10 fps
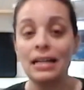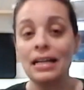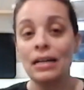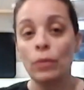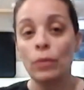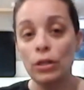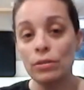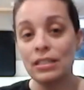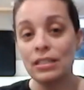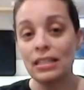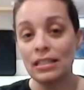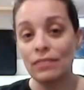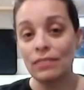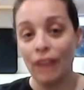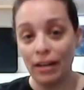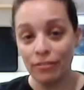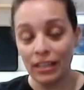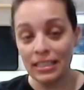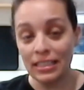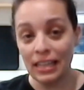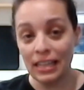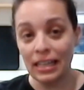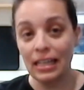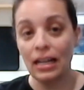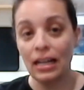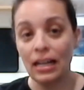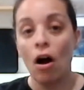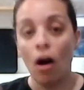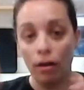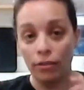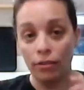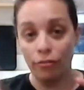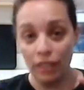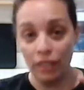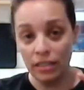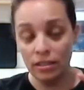we use this VitaFlex technique on the feet.